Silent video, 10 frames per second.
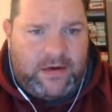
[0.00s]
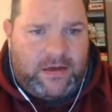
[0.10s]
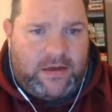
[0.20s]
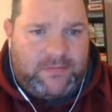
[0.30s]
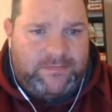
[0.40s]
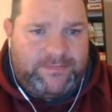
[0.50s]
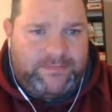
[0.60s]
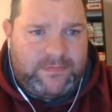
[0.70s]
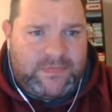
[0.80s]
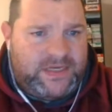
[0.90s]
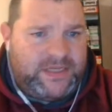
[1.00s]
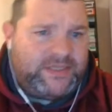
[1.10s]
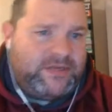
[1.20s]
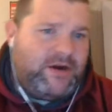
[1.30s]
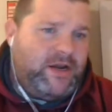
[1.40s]
I
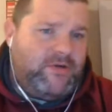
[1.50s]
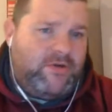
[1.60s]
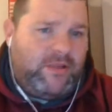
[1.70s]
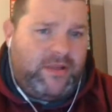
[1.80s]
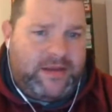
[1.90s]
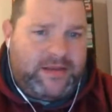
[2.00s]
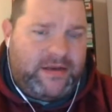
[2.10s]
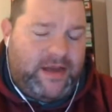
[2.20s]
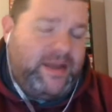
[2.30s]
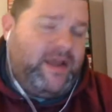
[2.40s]
just started doing a LinkedIn.